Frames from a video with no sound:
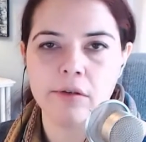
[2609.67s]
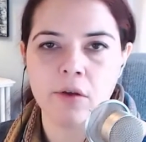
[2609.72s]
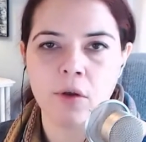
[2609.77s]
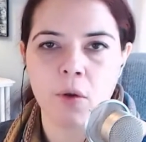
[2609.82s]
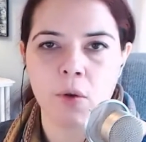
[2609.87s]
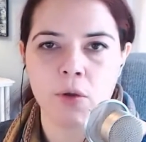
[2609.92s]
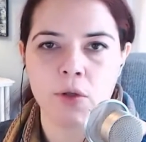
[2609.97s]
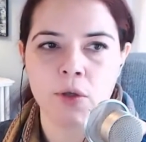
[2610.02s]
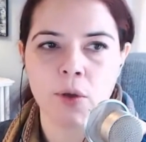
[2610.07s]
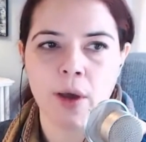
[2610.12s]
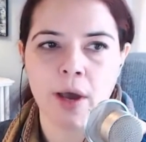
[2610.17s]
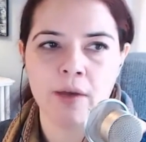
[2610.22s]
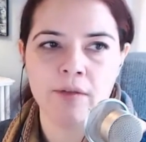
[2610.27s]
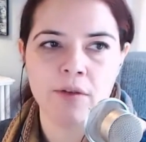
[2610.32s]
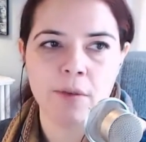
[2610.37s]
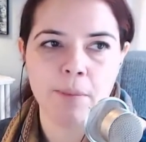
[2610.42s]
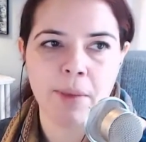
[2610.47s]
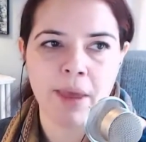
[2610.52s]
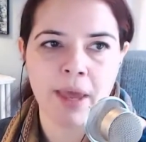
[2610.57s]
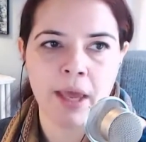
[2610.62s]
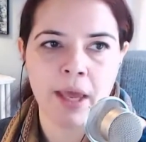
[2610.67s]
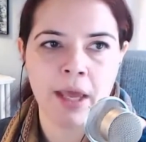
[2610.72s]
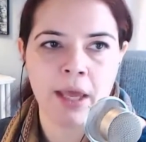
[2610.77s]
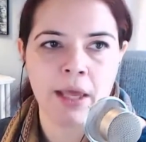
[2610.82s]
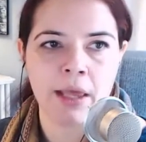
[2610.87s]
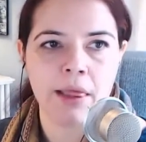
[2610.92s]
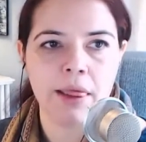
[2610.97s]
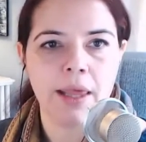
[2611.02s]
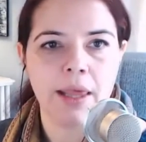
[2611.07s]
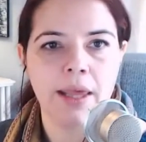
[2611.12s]
You you have to
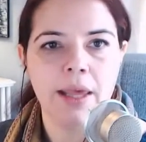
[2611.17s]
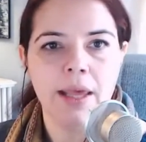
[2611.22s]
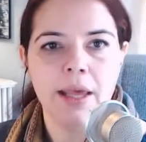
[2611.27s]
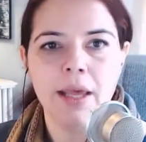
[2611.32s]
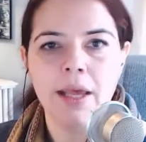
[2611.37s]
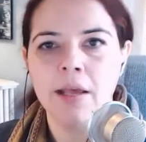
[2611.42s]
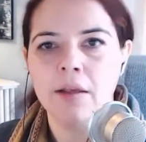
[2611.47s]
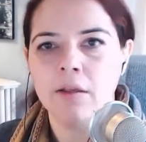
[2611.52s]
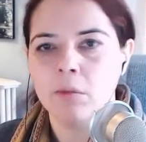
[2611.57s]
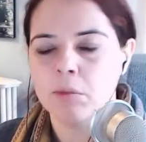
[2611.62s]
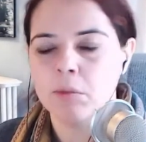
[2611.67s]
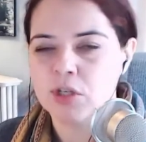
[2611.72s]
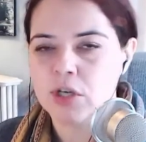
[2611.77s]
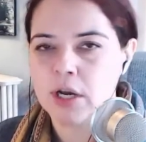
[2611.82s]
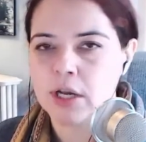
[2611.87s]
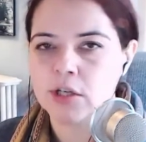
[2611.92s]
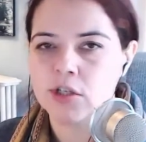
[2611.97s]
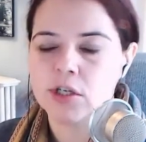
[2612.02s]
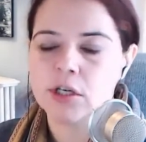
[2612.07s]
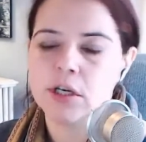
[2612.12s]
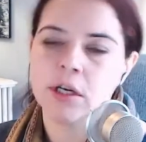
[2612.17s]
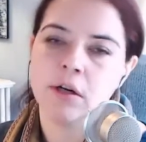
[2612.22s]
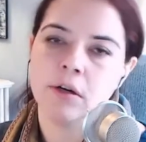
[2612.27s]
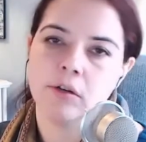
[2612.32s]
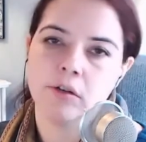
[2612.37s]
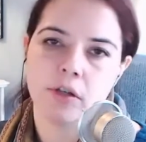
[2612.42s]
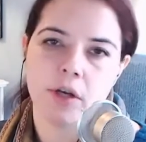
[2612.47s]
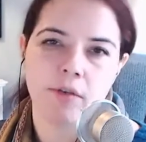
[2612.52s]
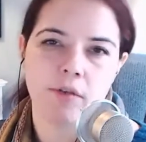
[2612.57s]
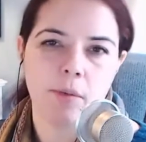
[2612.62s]
pay the mission
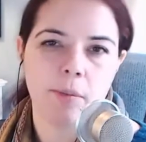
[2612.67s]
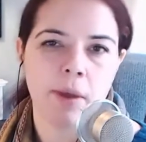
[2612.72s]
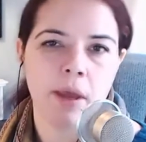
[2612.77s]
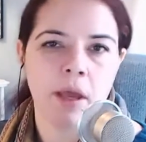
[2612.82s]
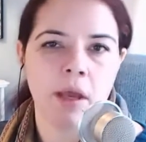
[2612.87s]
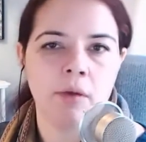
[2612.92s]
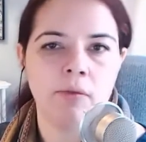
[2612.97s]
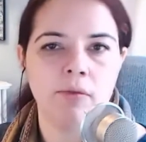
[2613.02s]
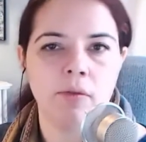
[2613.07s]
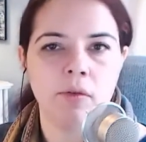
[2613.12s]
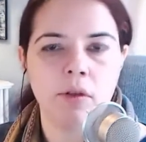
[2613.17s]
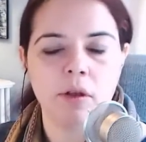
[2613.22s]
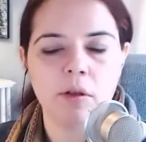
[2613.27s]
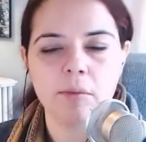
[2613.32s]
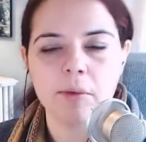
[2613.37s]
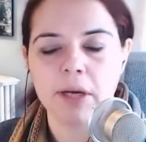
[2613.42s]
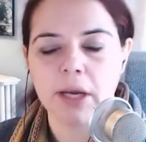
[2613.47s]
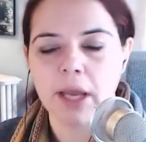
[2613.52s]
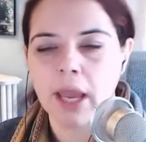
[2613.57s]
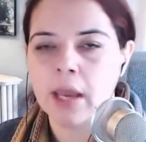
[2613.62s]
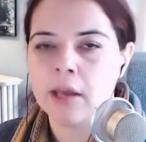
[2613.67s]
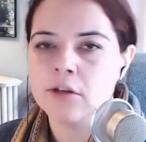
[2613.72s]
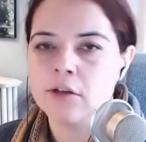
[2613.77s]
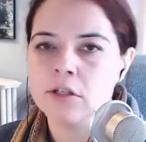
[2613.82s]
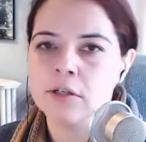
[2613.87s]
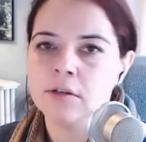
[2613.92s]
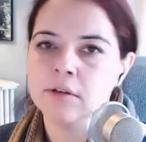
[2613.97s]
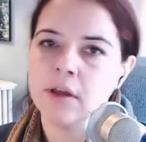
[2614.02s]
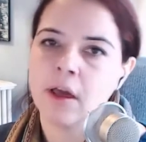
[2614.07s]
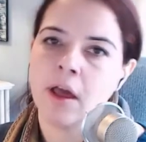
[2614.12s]
engineers, you have to pay for the
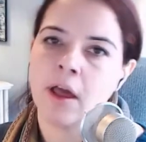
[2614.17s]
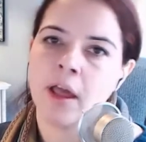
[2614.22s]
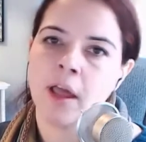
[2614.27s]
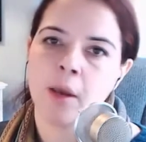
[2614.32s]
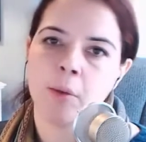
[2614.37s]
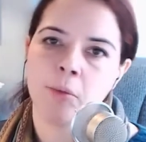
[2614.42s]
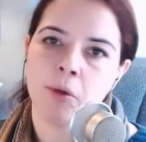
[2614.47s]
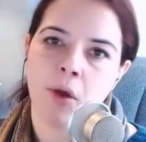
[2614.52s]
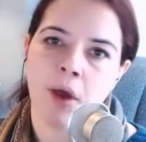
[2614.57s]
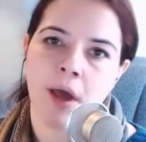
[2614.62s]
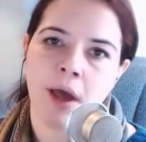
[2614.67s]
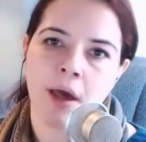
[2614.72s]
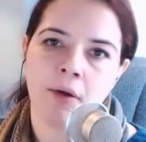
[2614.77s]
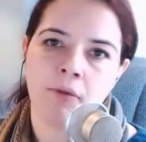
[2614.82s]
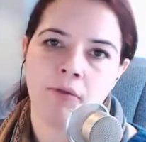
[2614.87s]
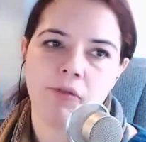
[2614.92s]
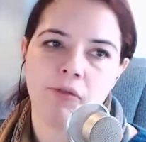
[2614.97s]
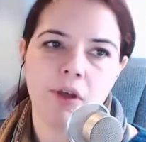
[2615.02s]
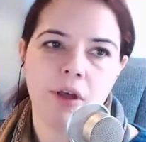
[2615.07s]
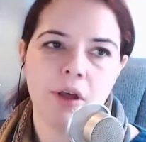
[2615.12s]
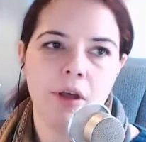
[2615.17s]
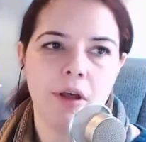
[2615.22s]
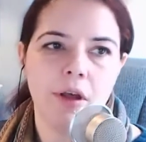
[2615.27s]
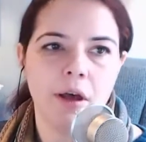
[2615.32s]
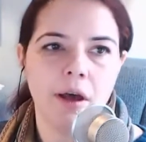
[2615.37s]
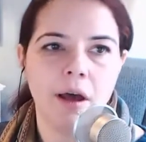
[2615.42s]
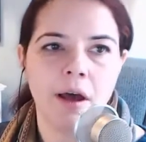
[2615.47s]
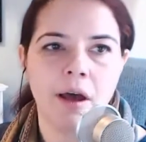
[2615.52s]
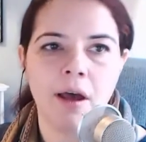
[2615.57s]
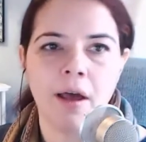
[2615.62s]
communication time, you have
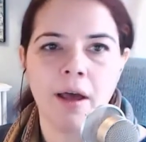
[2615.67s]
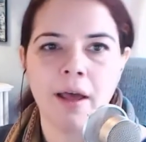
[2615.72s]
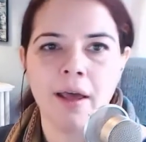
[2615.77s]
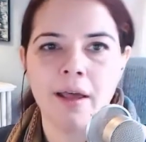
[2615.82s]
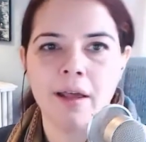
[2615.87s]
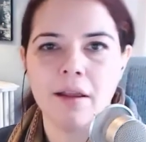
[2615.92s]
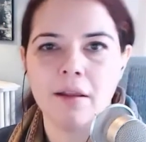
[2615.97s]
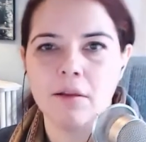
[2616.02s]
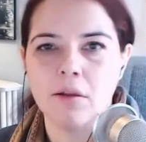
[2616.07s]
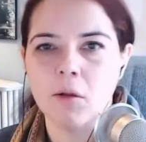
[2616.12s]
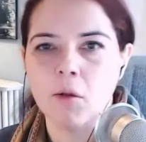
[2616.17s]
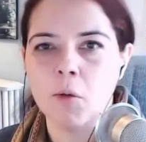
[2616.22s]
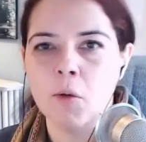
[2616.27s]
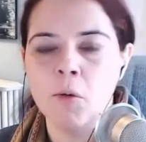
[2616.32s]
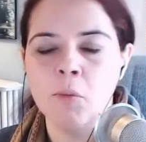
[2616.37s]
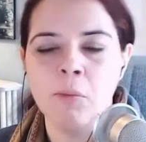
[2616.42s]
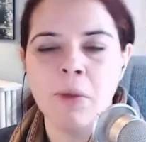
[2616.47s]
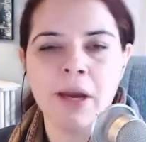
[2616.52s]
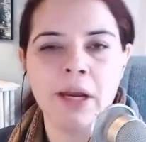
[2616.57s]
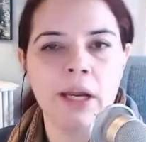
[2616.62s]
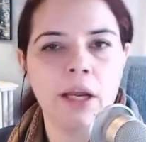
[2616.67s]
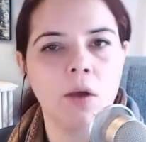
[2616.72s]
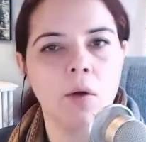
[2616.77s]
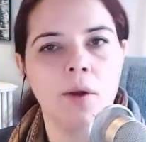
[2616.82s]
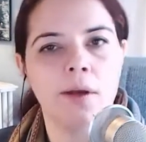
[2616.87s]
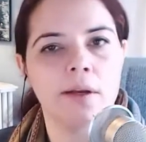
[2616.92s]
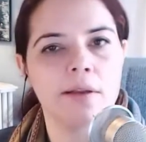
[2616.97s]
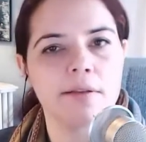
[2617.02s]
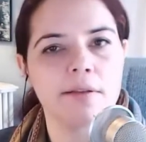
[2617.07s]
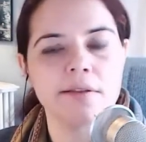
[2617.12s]
uh, money
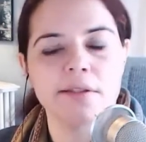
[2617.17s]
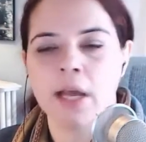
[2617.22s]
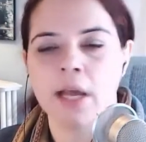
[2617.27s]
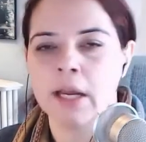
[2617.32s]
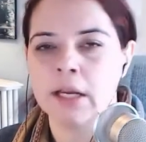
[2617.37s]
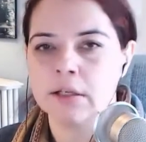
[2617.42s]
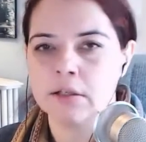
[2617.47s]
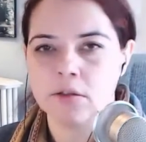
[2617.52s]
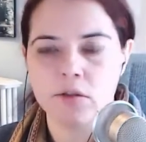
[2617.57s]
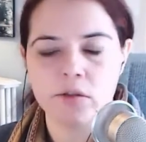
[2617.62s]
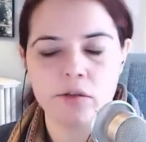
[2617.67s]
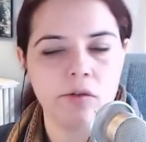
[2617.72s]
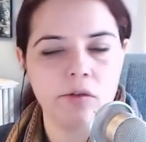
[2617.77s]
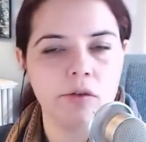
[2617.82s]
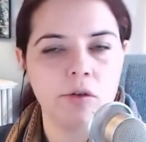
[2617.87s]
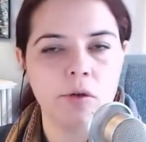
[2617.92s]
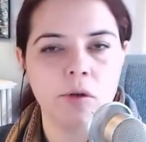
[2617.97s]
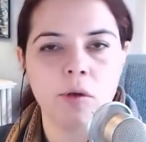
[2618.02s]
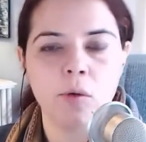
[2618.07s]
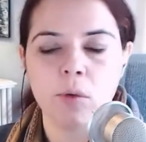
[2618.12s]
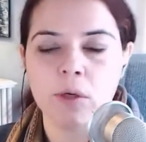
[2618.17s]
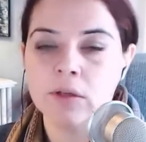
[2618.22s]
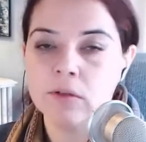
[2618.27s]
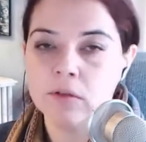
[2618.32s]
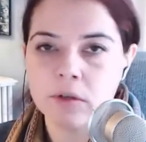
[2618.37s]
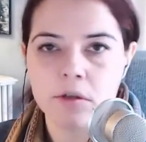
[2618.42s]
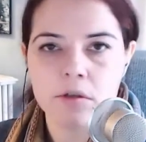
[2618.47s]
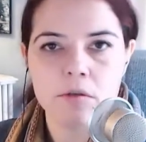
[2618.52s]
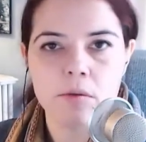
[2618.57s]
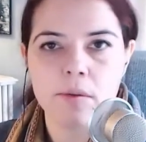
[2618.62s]
going to the scientists doing
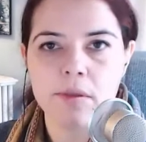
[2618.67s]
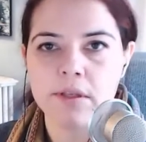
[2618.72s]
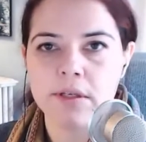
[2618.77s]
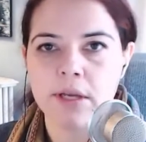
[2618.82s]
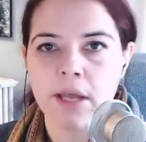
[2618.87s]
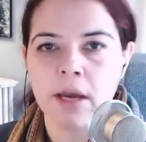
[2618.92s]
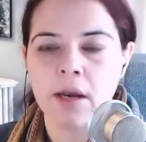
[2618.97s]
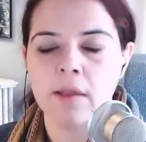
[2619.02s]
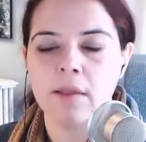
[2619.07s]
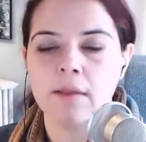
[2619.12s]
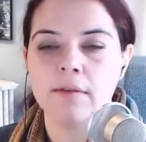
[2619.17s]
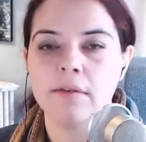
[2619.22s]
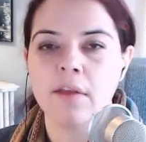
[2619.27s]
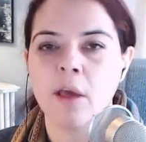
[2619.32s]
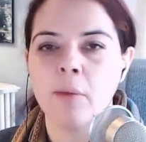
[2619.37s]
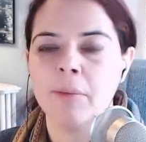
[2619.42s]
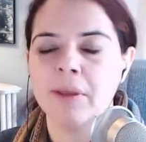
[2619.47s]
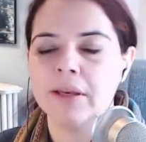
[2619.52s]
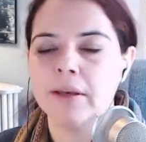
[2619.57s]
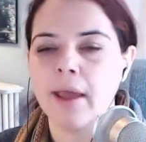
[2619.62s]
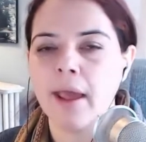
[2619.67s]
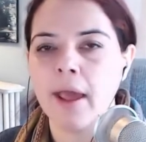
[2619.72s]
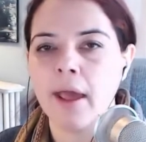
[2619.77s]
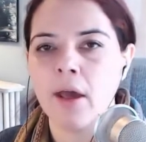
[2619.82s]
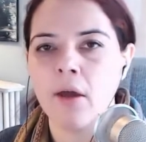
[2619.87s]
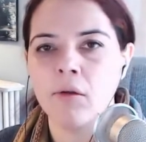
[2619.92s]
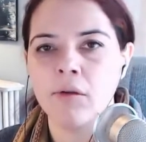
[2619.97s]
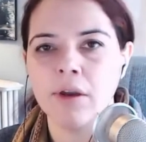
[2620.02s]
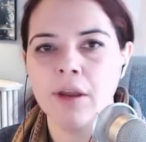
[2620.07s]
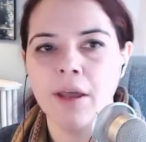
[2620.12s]
research with the data that's coming
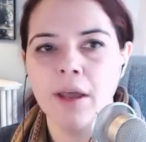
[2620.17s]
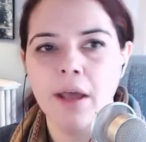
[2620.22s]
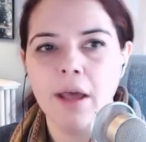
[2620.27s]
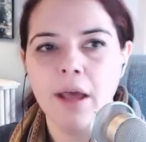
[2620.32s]
down.